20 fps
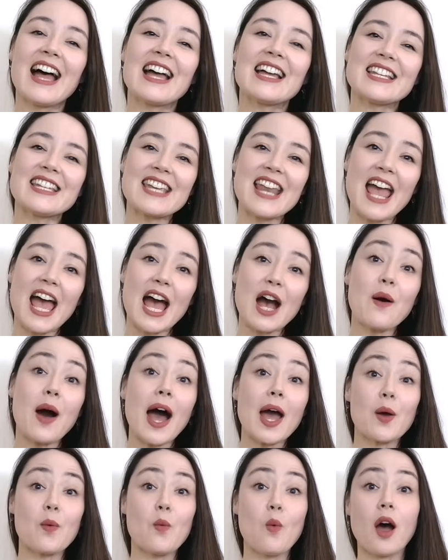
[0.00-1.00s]
Now
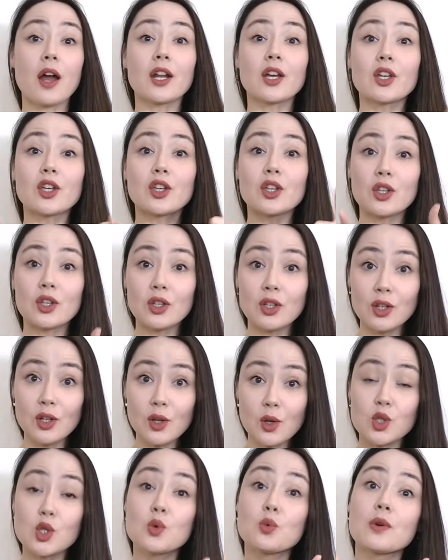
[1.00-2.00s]
I want you
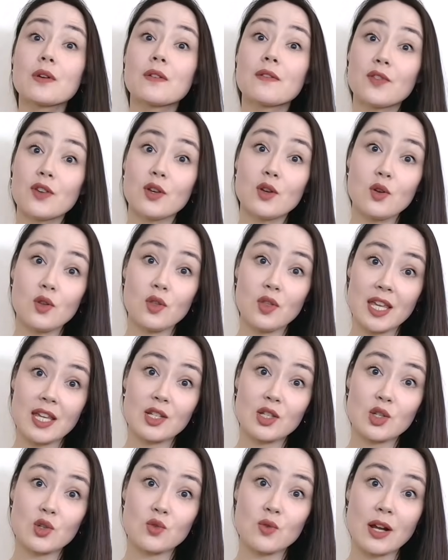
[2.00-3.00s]
to review these
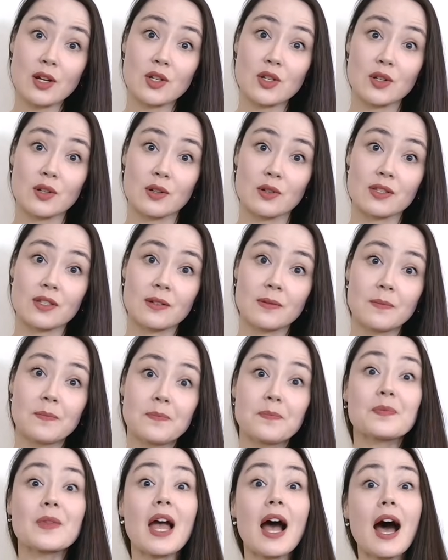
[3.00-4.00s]
structures.
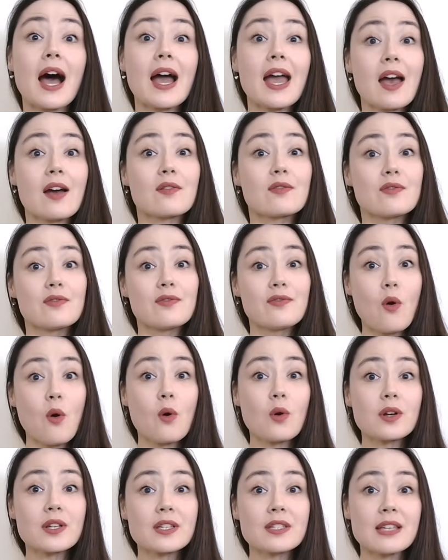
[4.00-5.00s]
I have
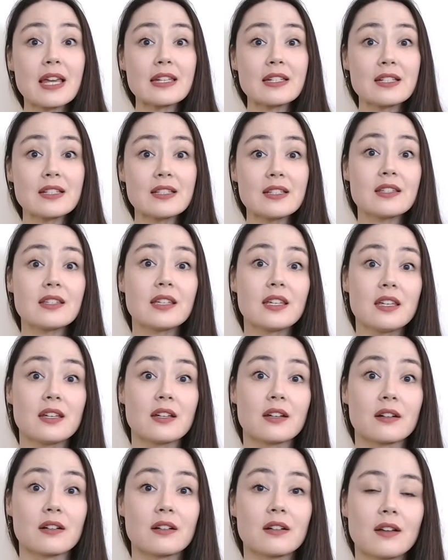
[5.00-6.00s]
4 sentences
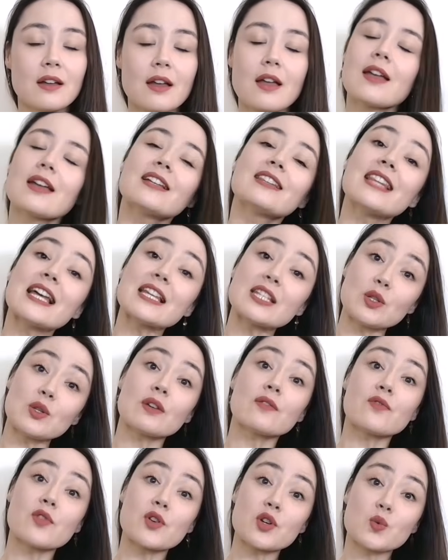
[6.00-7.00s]
here. Let's do the
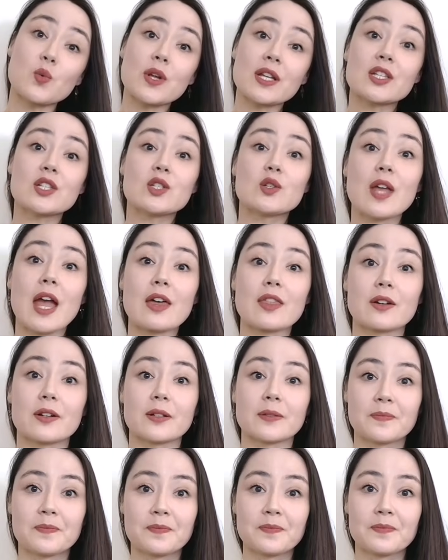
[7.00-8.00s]
first one together.
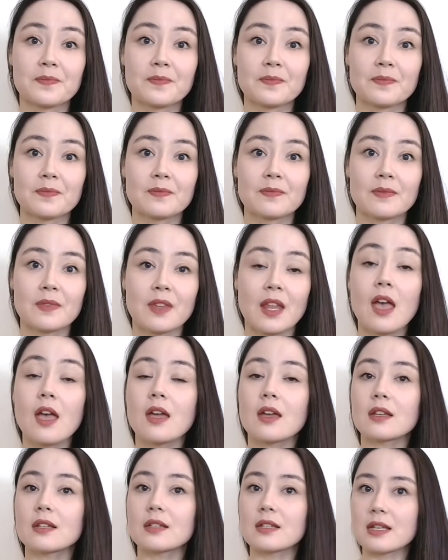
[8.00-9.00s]

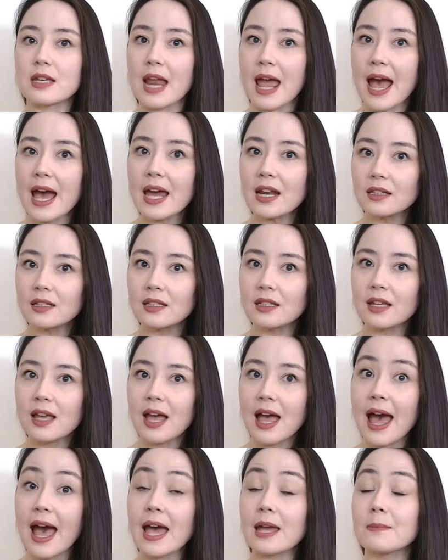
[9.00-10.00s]
Natalie
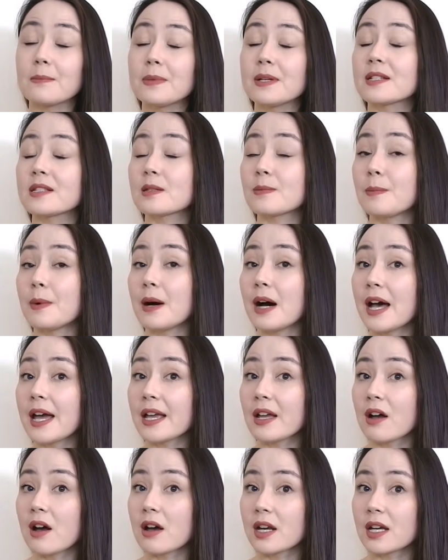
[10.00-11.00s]
had been spying
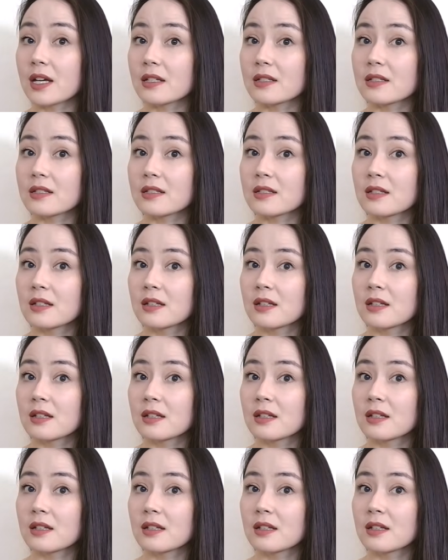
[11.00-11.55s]
on us.